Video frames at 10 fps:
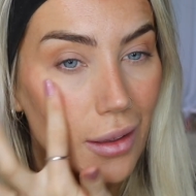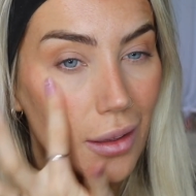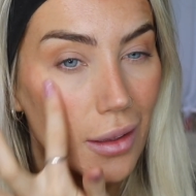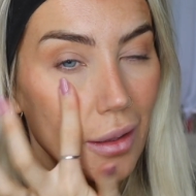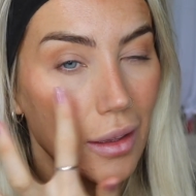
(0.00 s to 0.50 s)

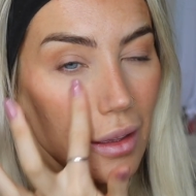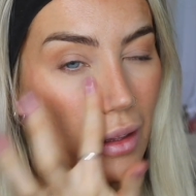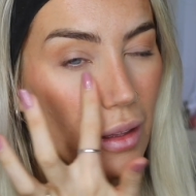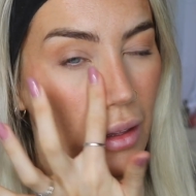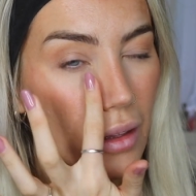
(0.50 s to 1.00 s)

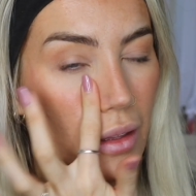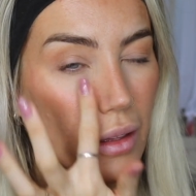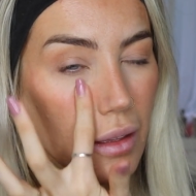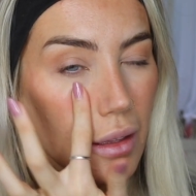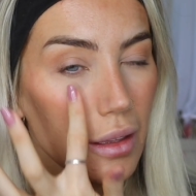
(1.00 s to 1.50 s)

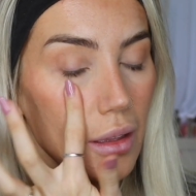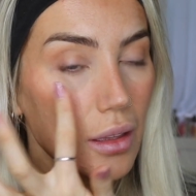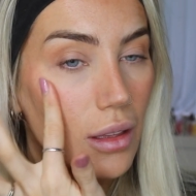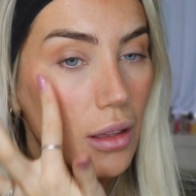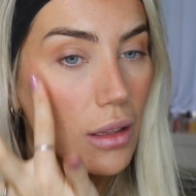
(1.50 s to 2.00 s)

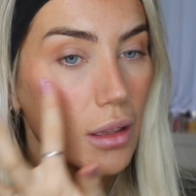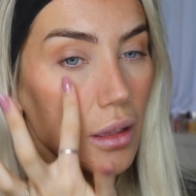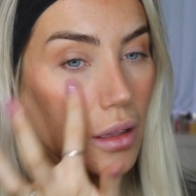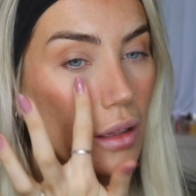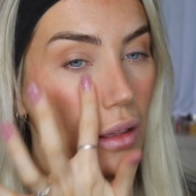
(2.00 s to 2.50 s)

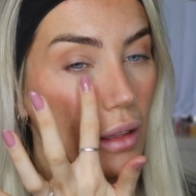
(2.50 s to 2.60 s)
Nobody speaks.